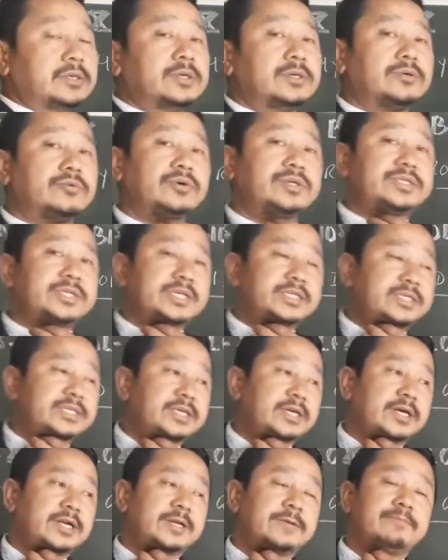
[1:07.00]
which is
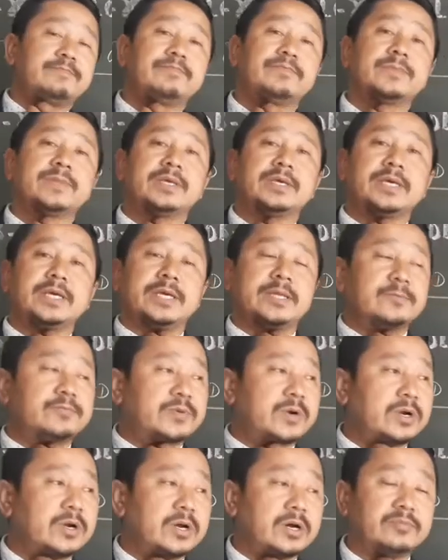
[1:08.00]
here in
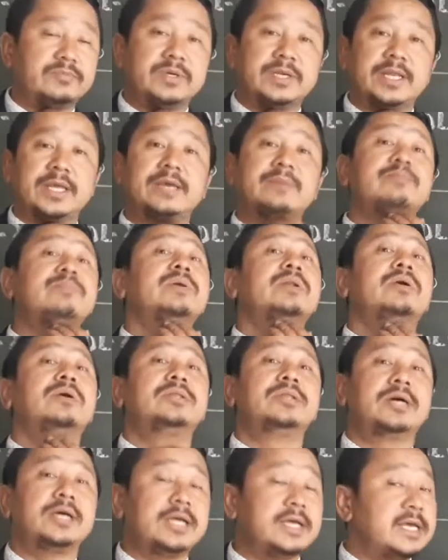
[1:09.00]
front of the neck below
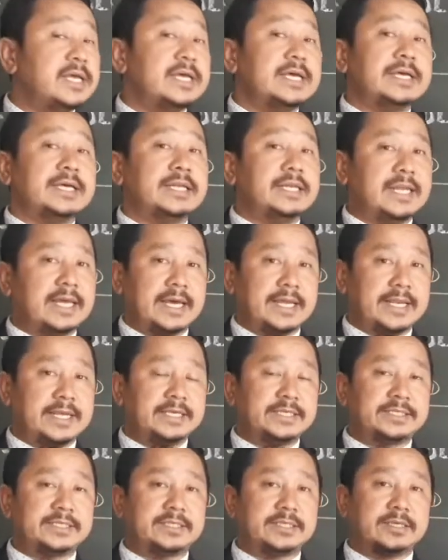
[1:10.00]
the
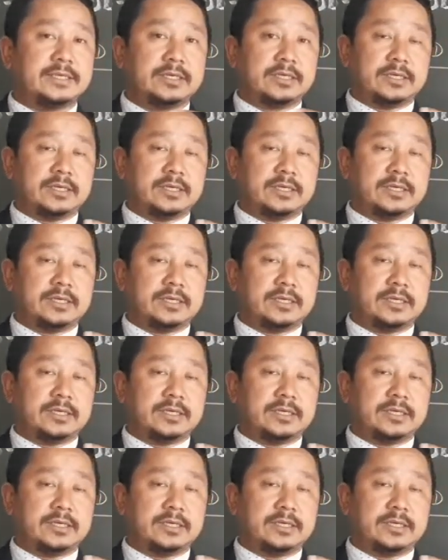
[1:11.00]
larynx.